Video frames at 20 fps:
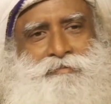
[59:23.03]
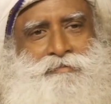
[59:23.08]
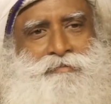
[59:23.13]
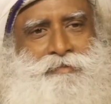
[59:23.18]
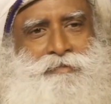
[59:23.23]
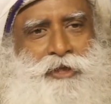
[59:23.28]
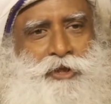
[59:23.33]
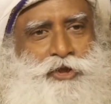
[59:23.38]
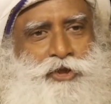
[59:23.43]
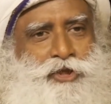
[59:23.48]

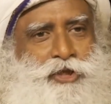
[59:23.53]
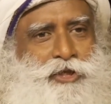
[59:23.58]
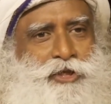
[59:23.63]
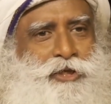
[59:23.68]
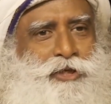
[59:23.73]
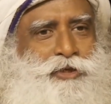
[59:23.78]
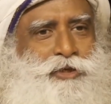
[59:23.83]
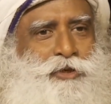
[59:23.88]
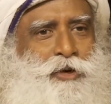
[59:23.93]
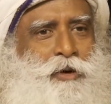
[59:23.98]
there's a
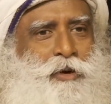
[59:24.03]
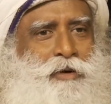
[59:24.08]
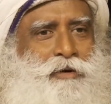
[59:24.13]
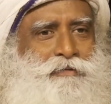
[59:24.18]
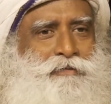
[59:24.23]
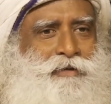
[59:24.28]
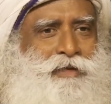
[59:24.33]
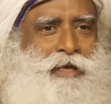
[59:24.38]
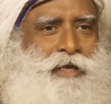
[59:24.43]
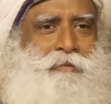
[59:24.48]
certain draw
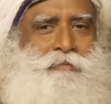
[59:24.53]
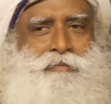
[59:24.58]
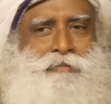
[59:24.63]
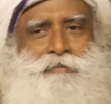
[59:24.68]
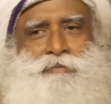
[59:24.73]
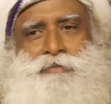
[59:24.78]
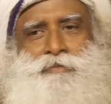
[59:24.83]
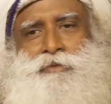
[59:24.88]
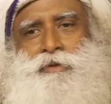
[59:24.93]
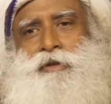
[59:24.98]
for them.
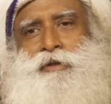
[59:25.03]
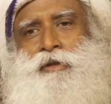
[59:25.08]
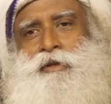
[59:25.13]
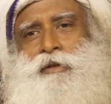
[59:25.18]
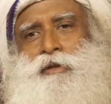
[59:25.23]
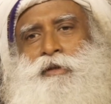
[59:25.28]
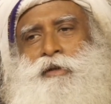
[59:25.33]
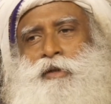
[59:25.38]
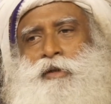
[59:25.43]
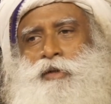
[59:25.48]

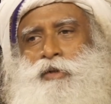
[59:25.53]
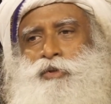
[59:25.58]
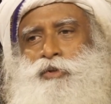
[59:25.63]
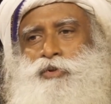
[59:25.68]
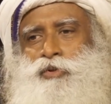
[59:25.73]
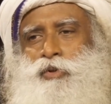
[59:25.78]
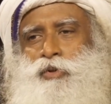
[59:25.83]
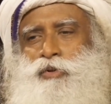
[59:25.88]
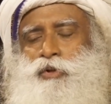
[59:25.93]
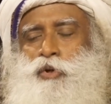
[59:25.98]
So